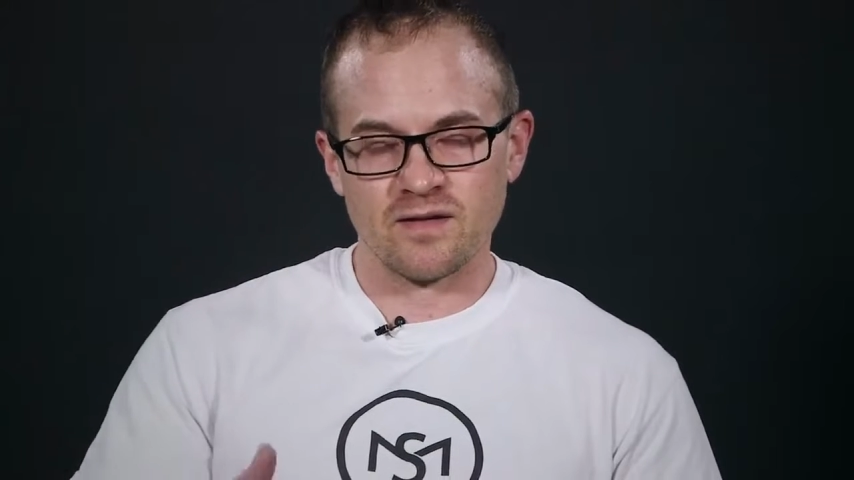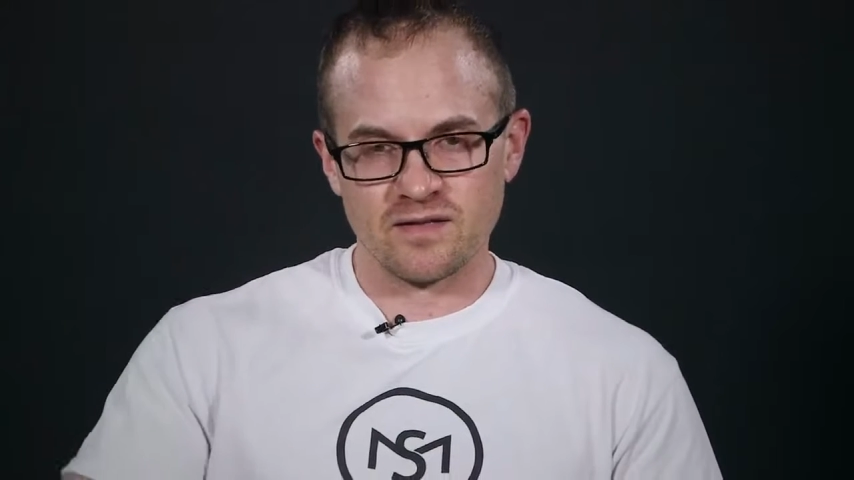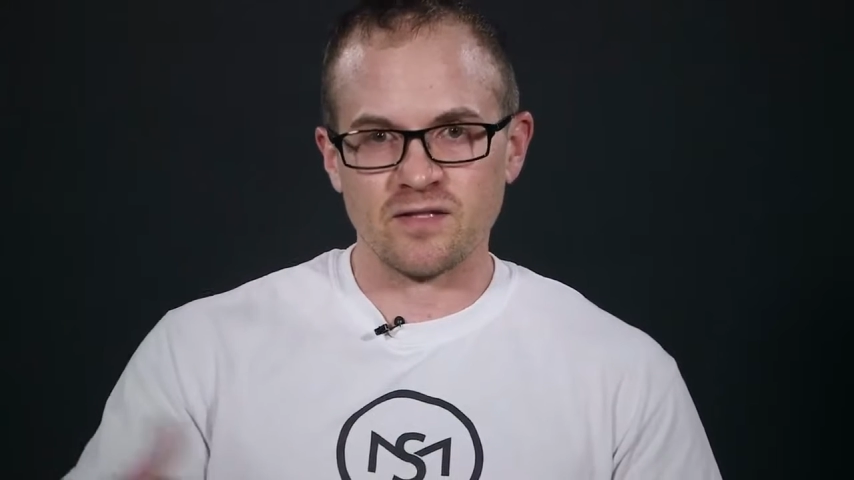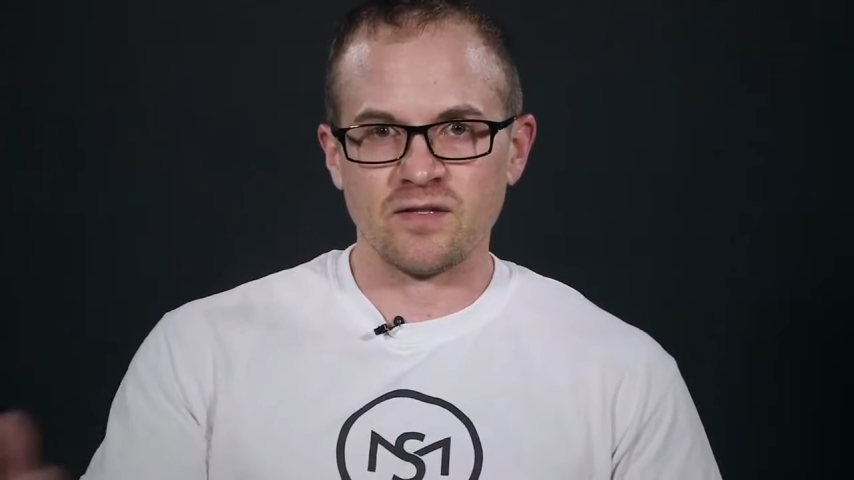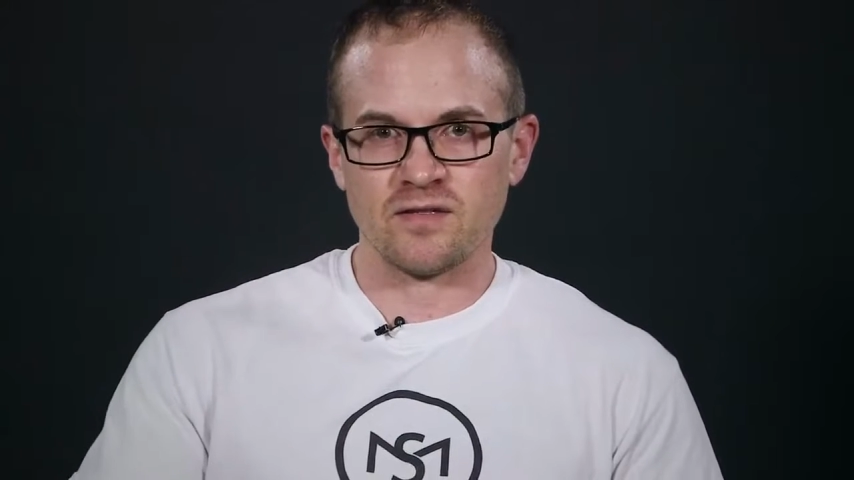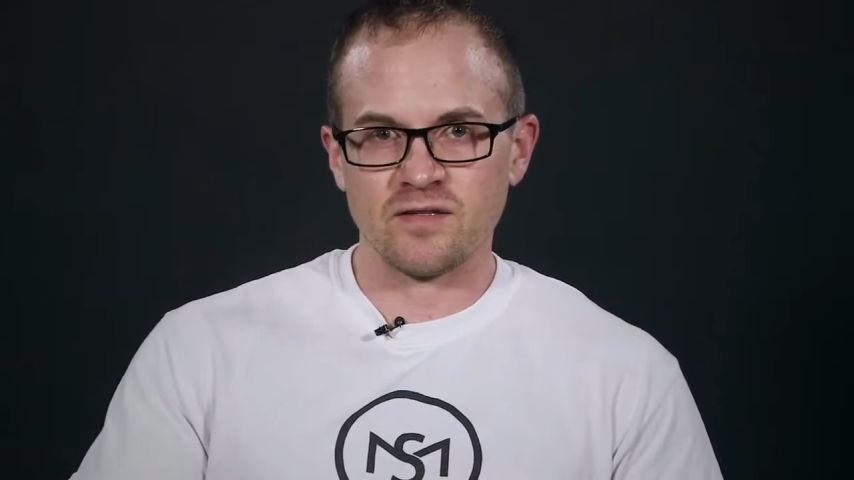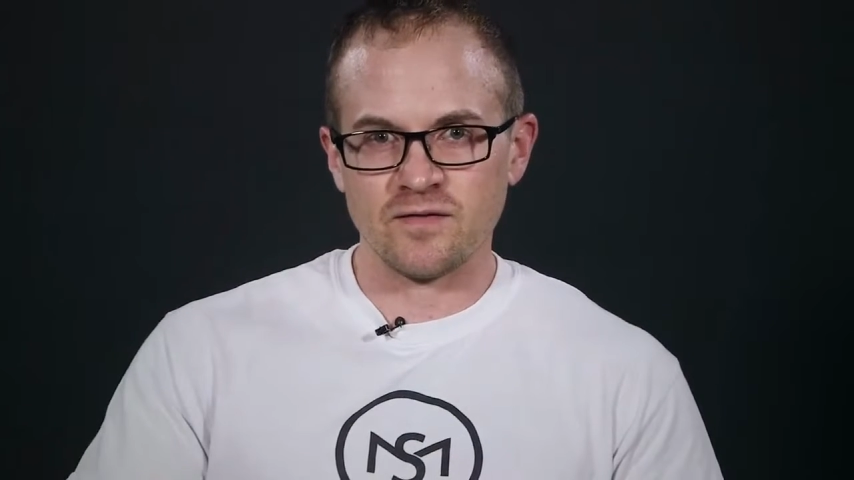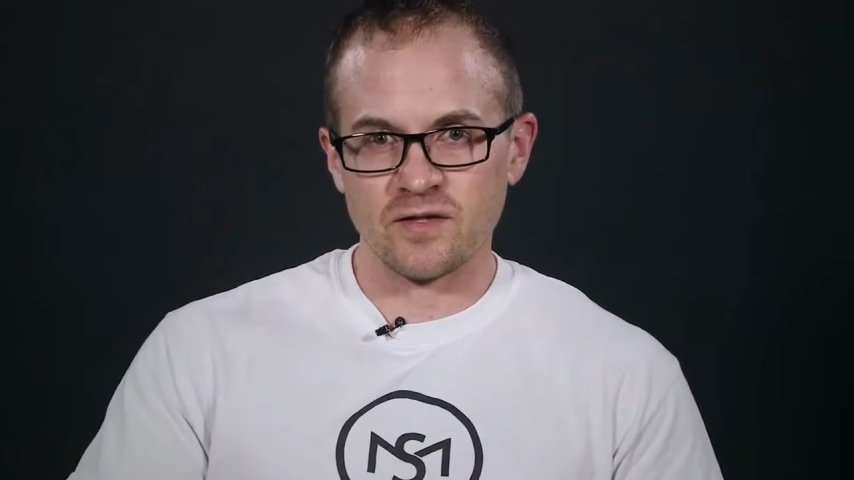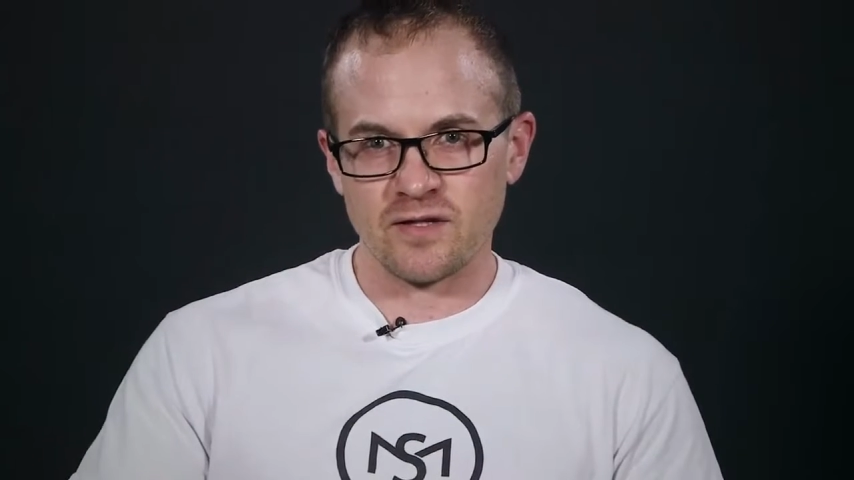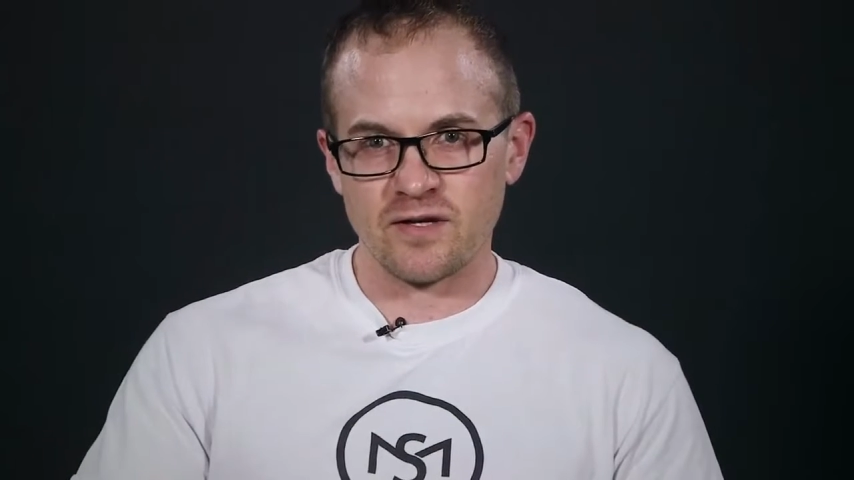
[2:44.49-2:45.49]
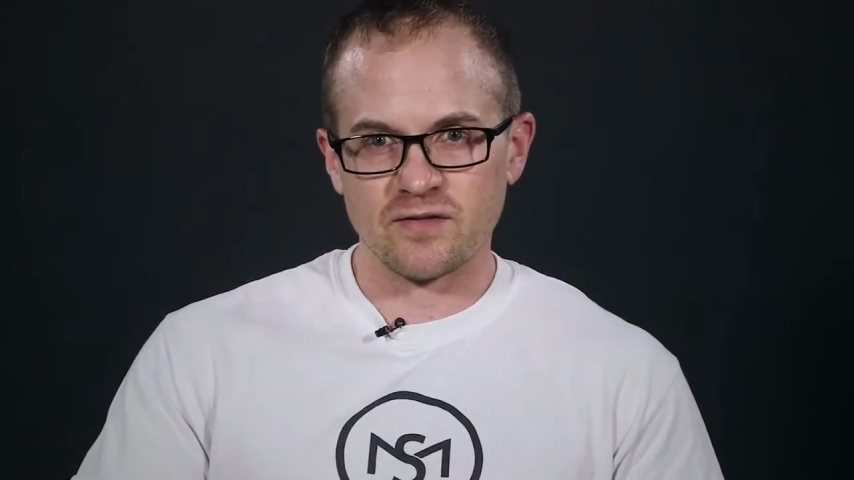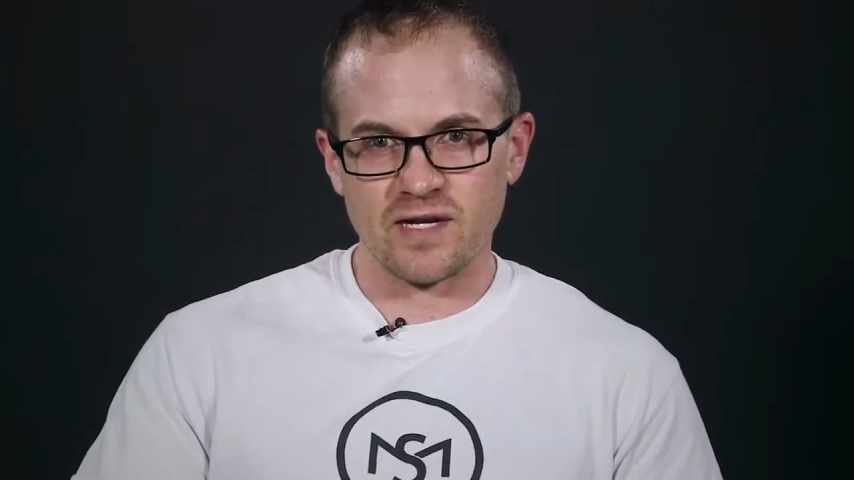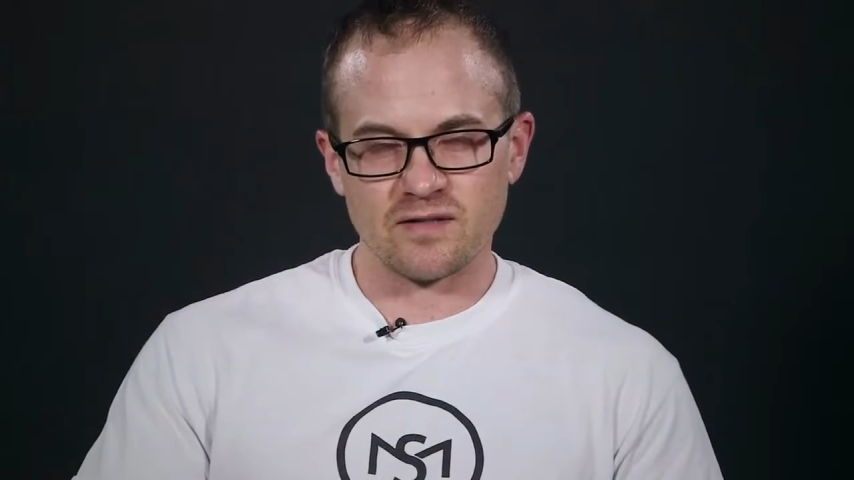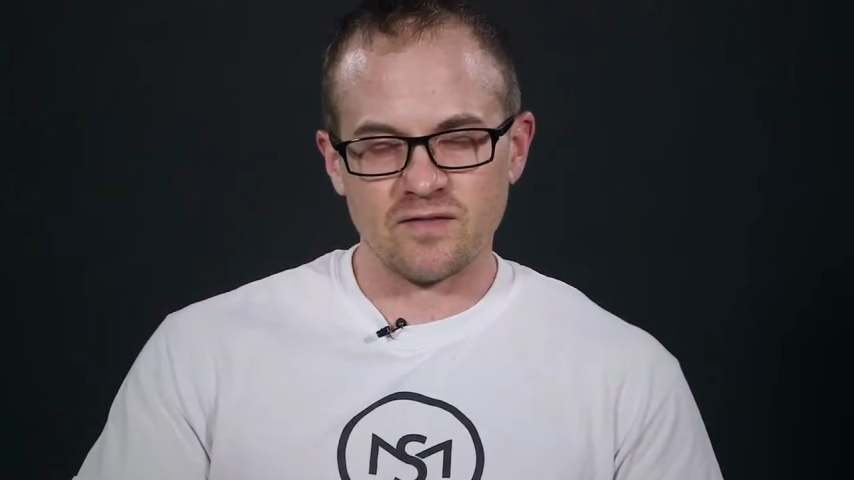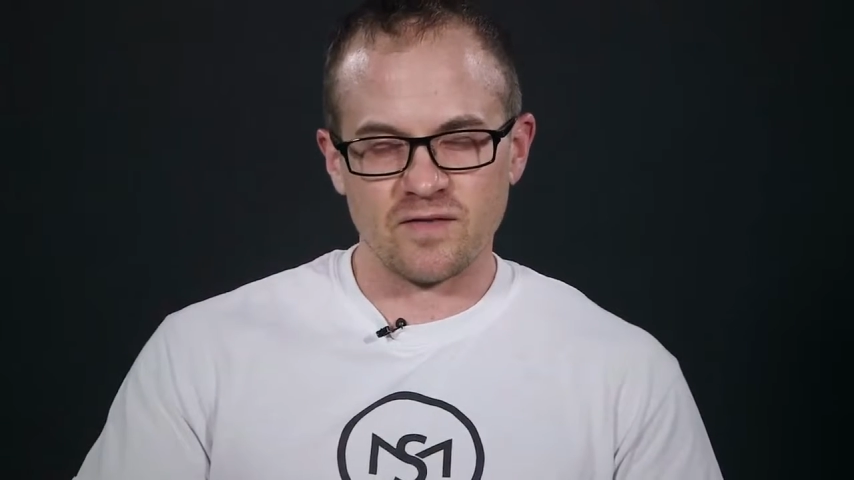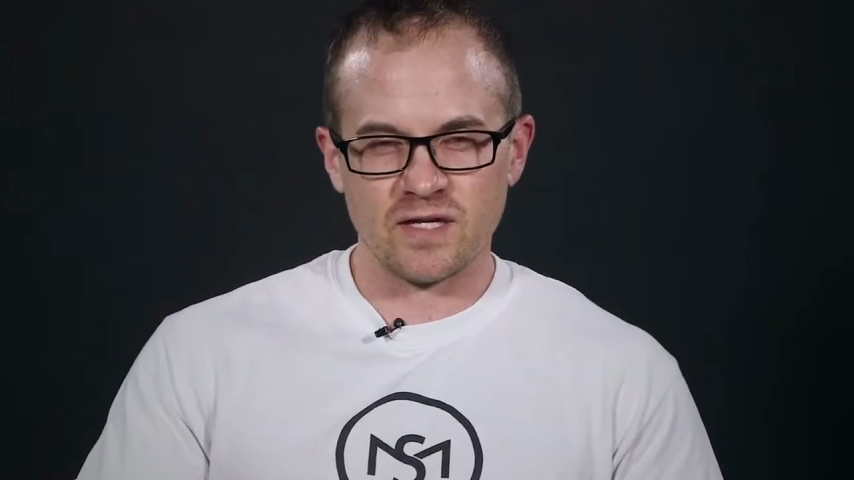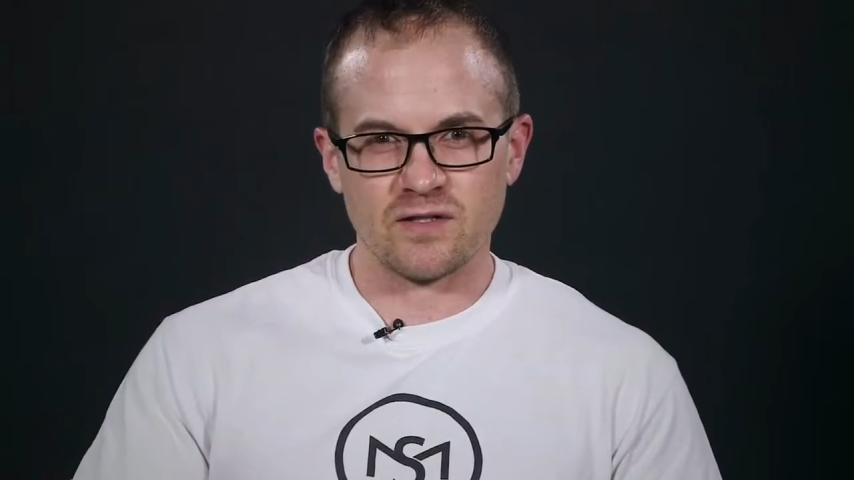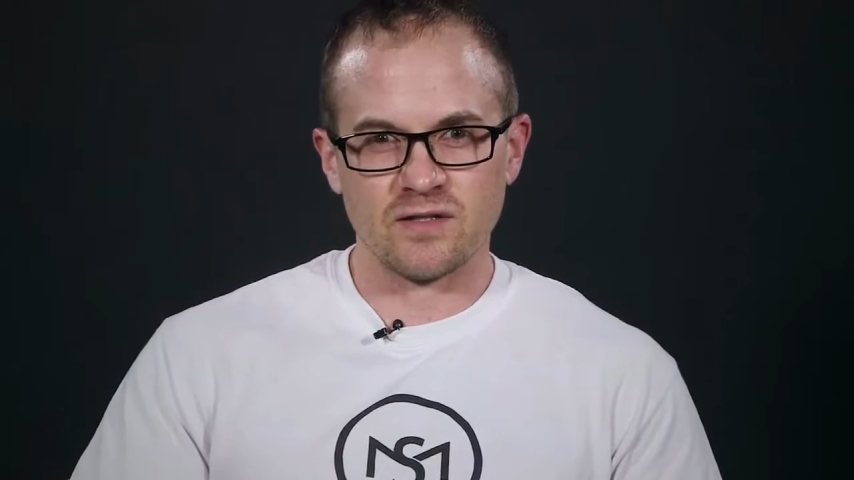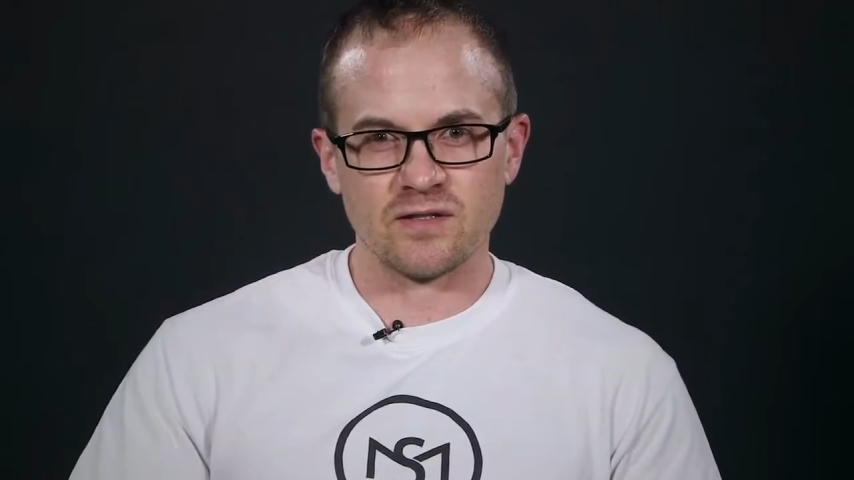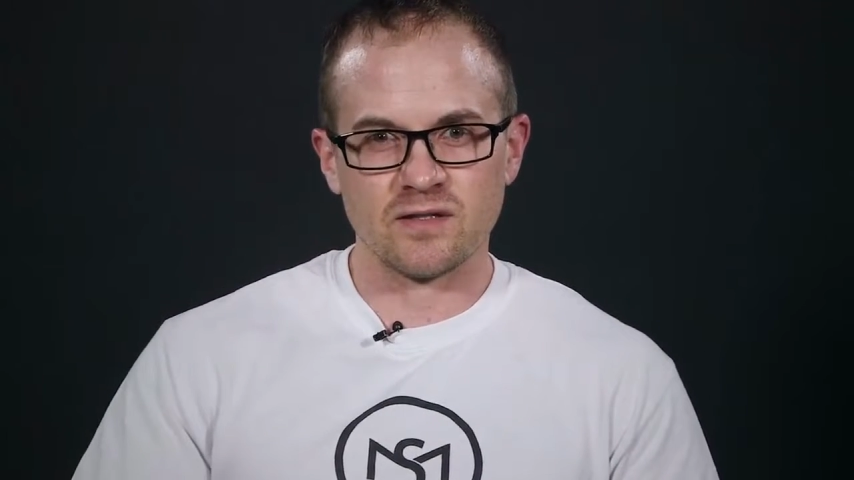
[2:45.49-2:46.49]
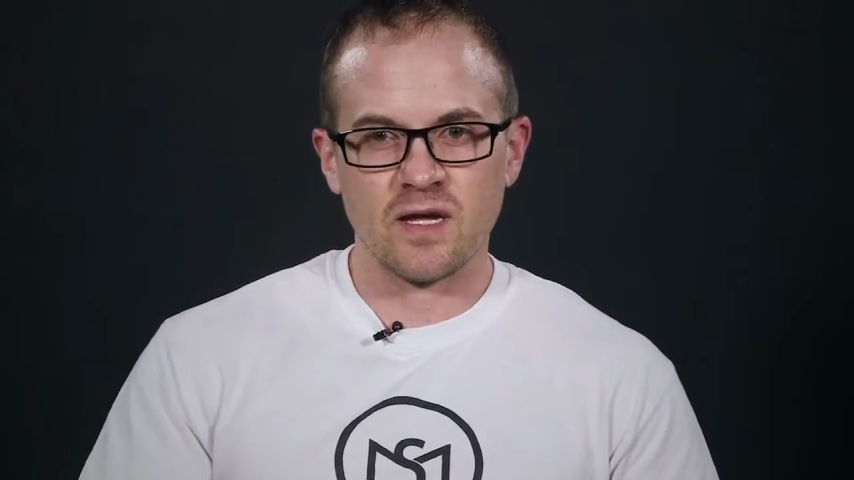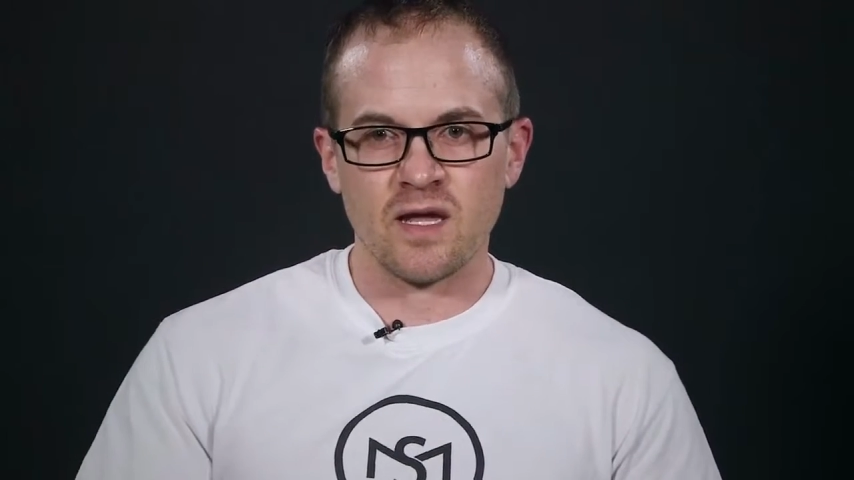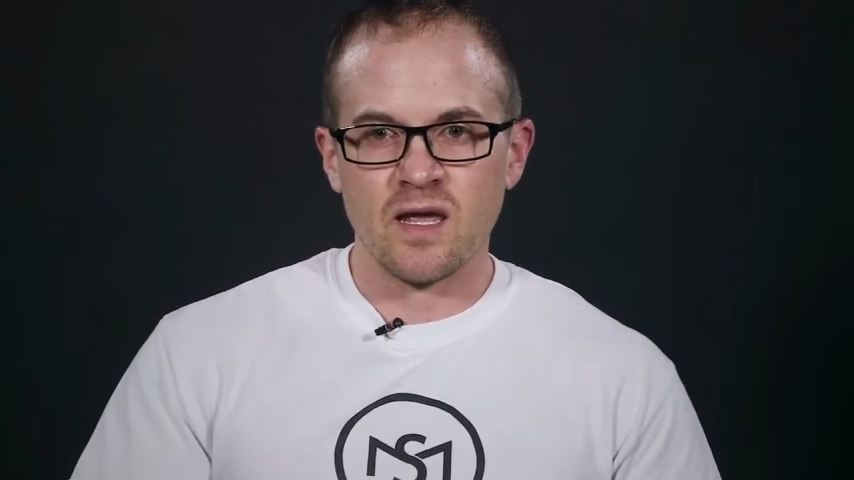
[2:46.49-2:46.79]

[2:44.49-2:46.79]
a series of urinary tract infections.